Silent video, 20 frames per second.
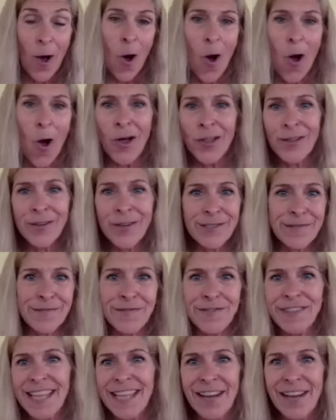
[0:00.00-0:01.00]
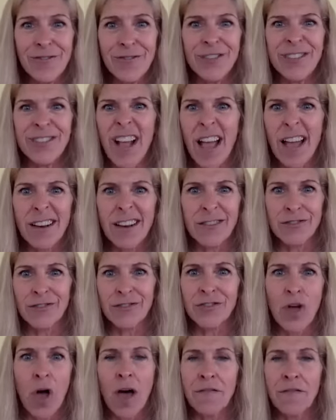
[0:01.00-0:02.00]
All those flavors kind of
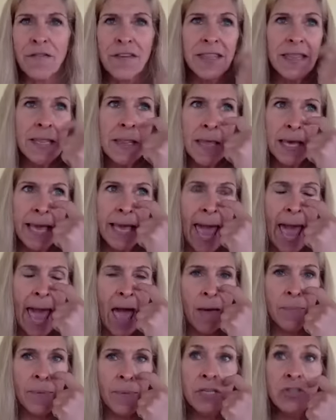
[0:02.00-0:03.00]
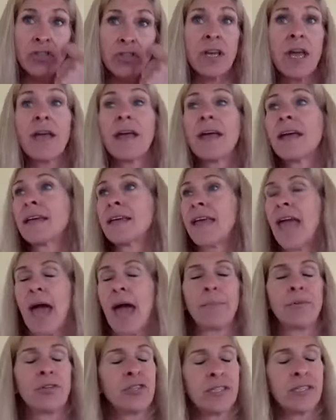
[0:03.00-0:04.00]
soften the cabbage.
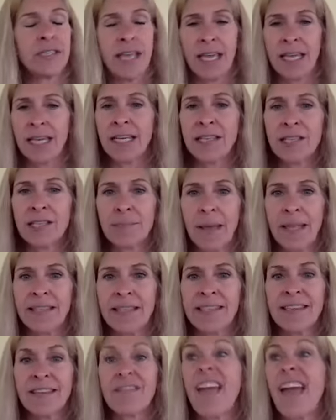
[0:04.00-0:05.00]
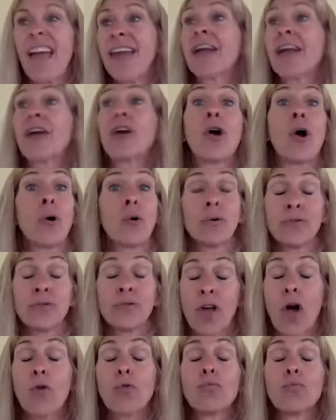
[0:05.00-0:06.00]
Cabbage is inexpensive and it goes
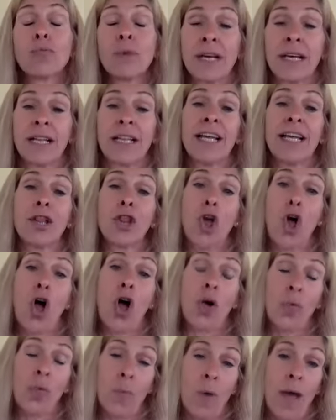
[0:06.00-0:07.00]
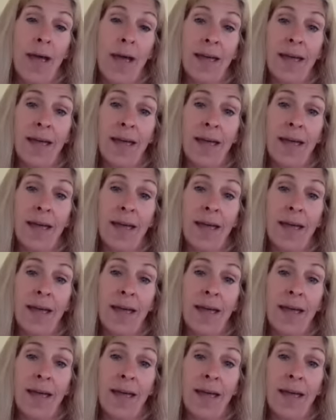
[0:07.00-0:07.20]
a really long way.